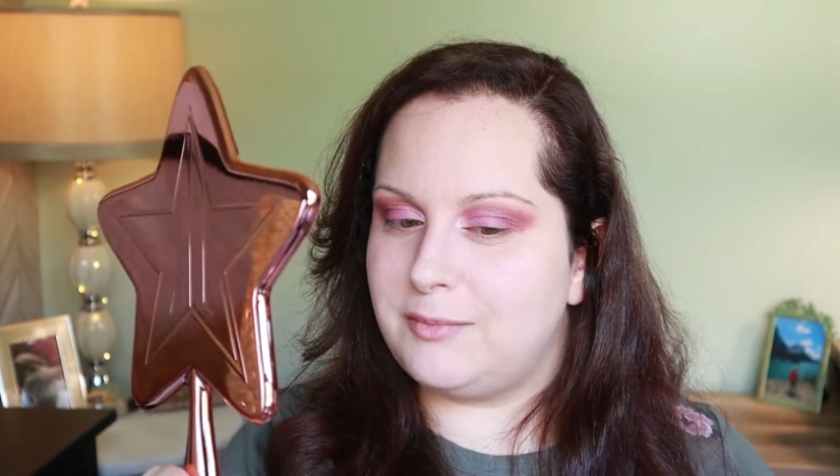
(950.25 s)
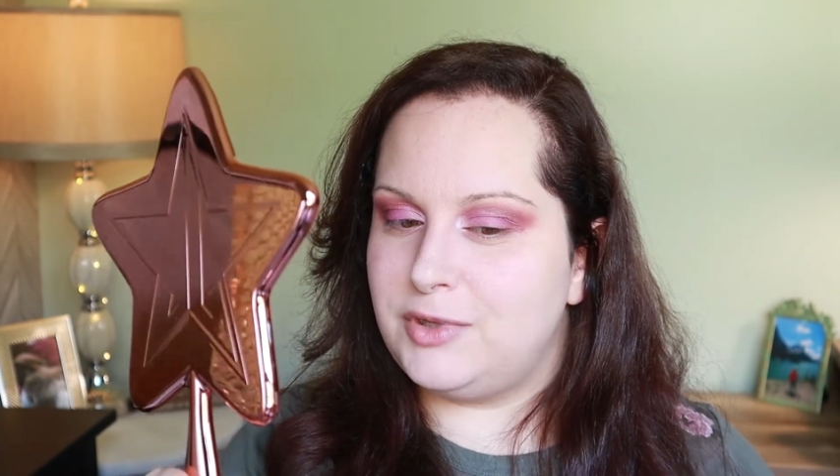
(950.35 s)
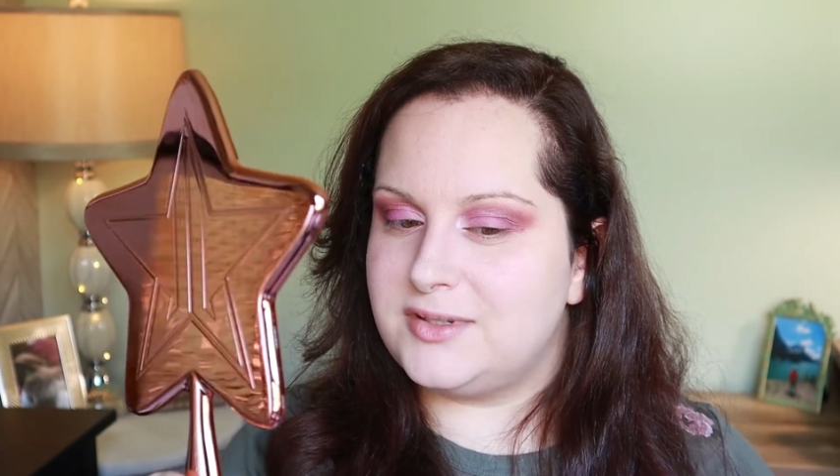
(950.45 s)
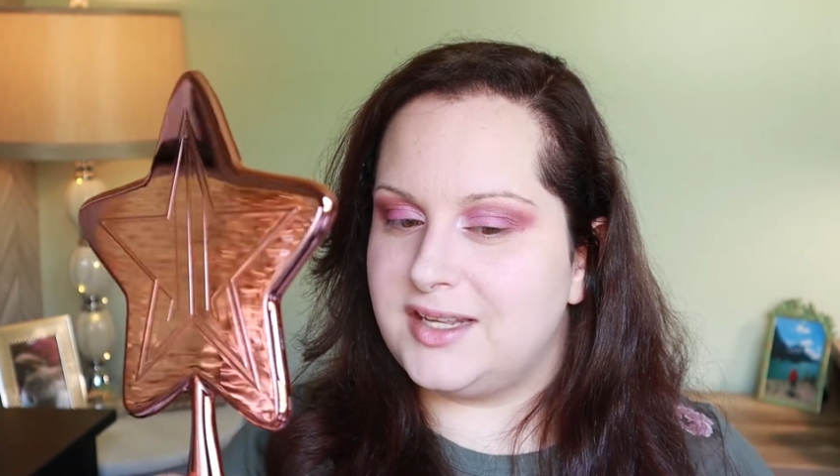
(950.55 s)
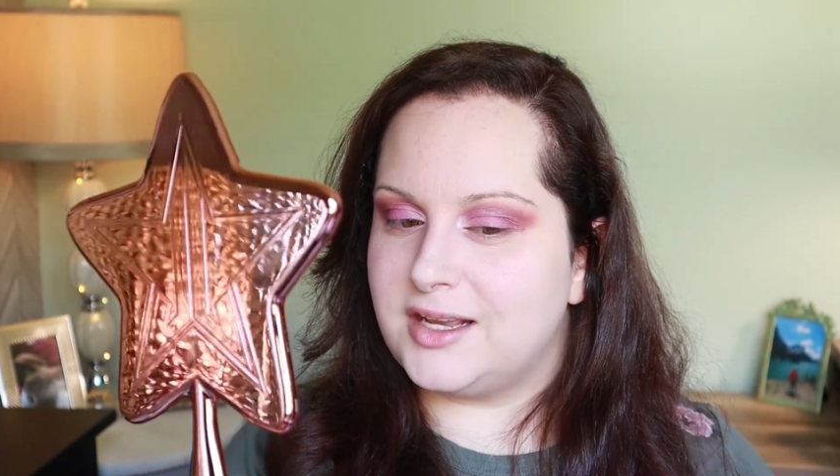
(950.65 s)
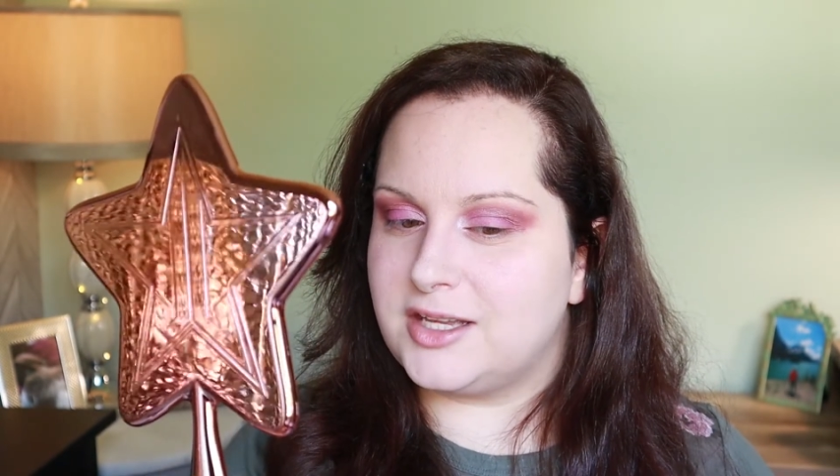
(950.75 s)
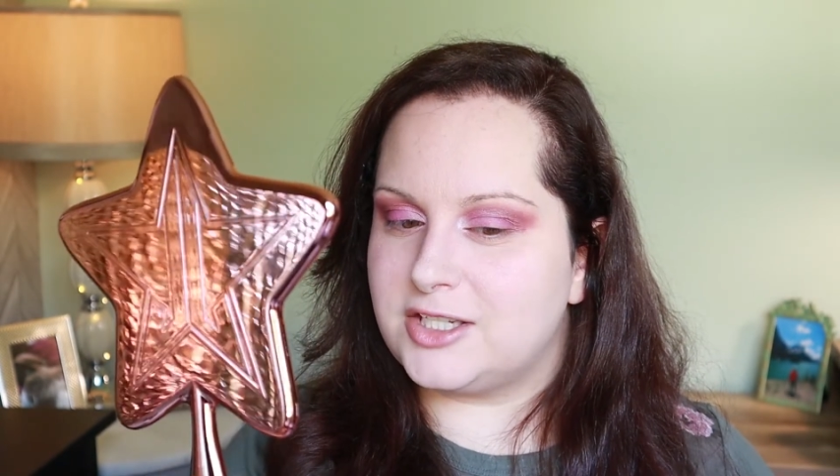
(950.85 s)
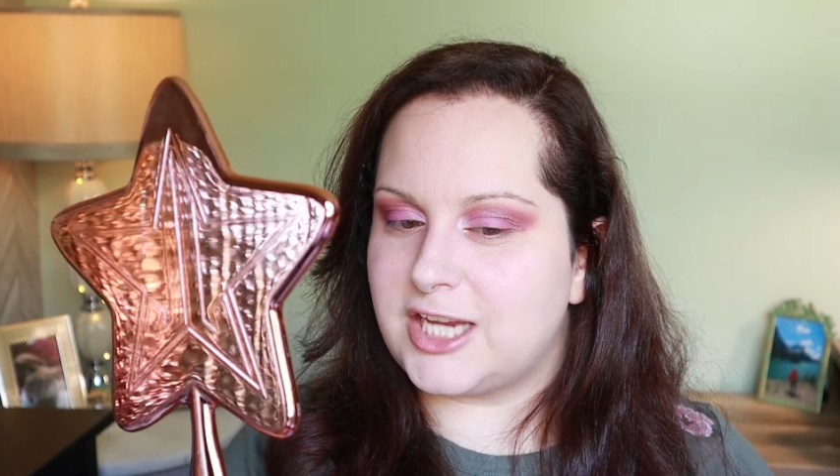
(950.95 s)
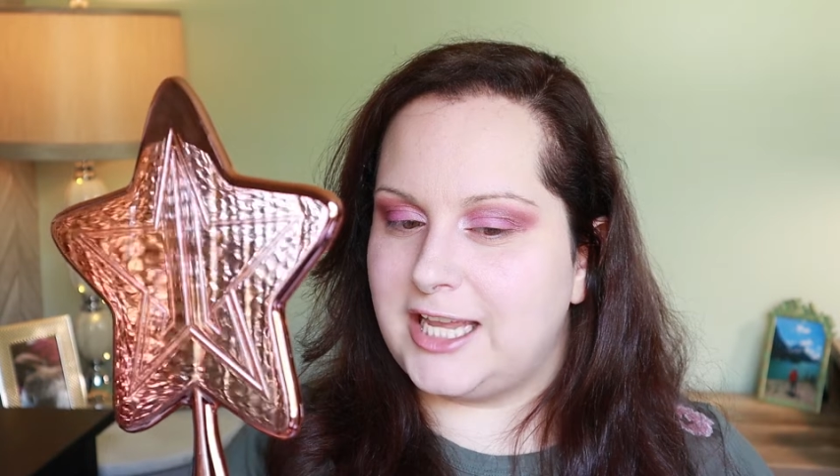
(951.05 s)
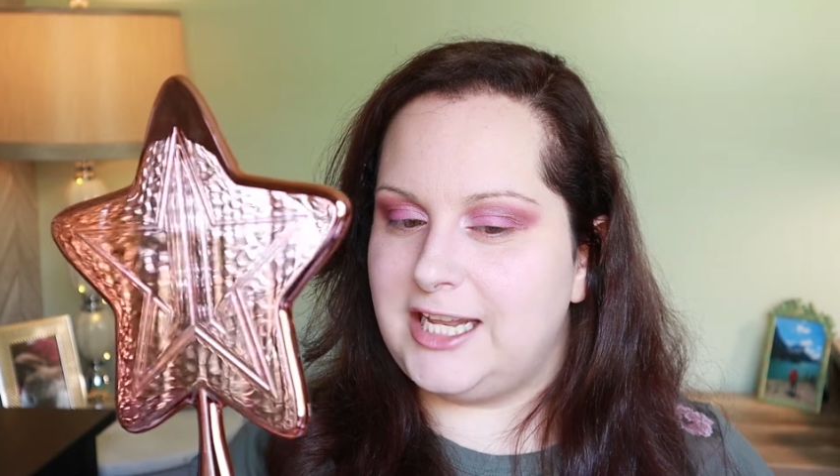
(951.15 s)
I'm using a
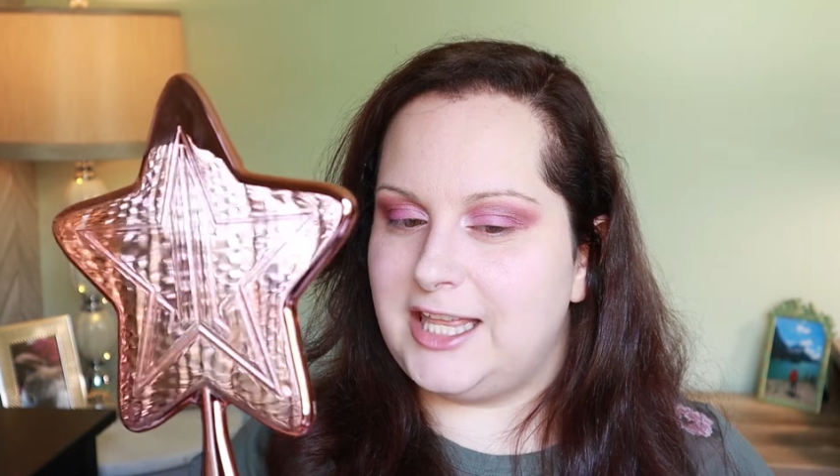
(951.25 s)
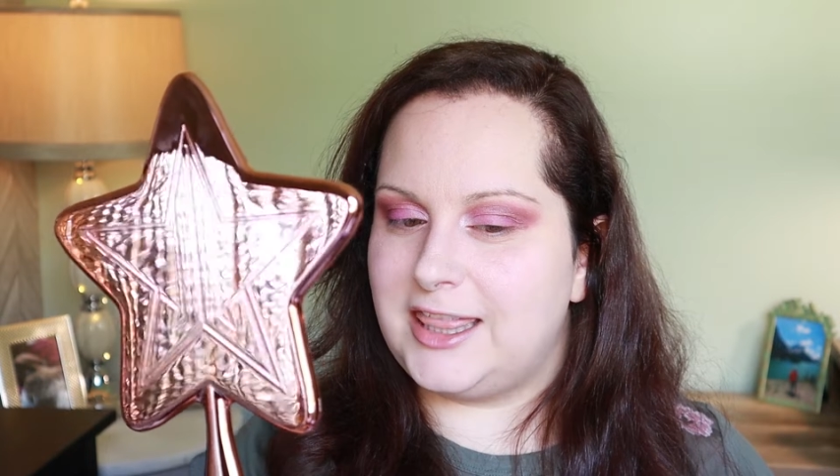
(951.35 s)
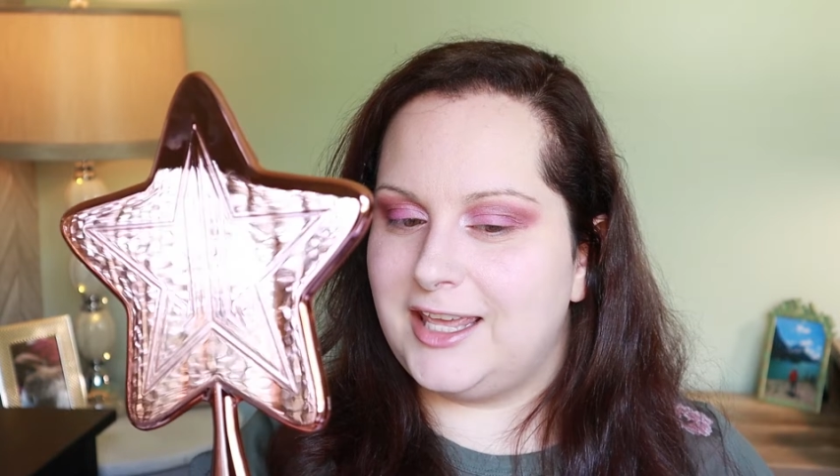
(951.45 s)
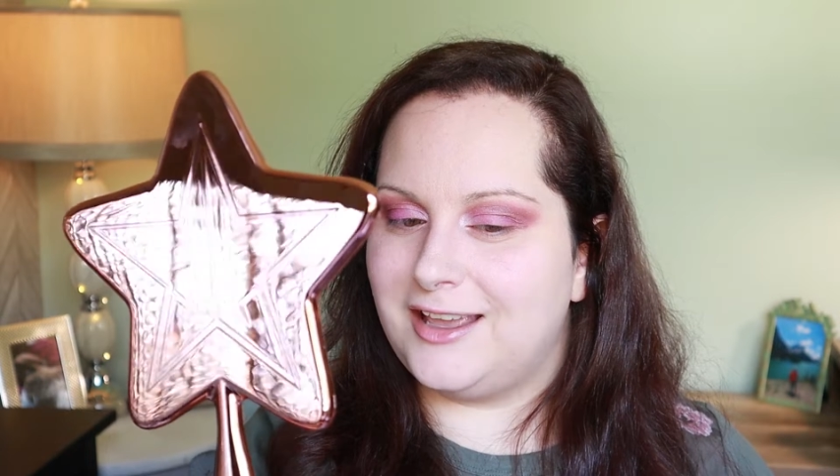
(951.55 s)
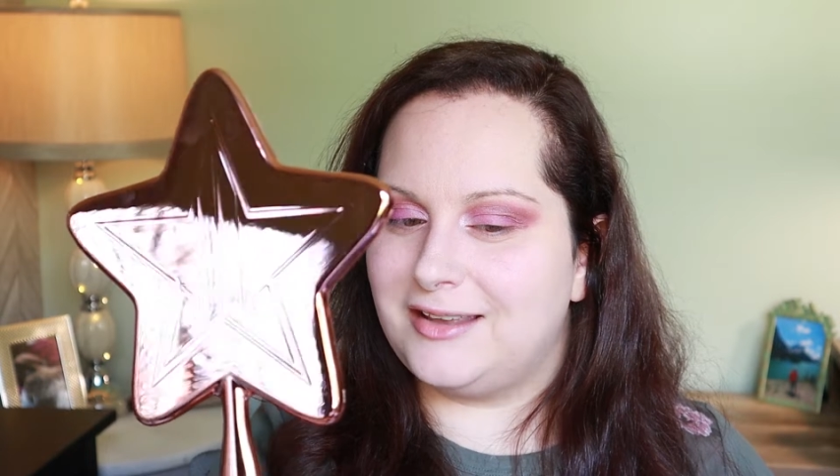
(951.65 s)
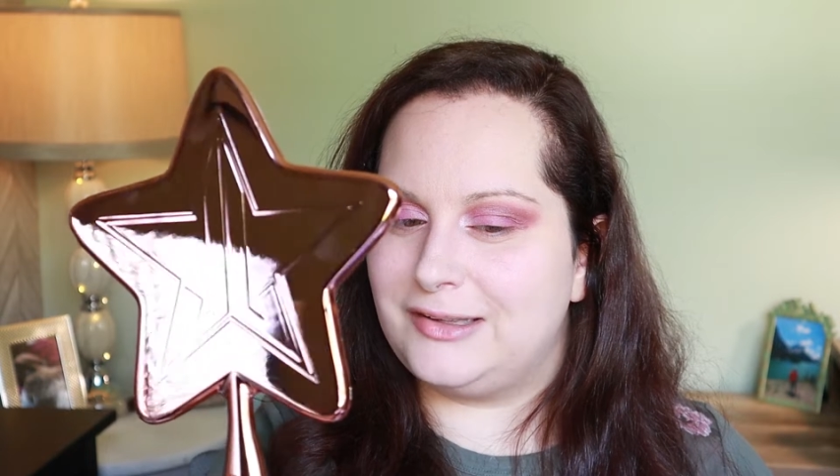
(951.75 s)
shiny thing.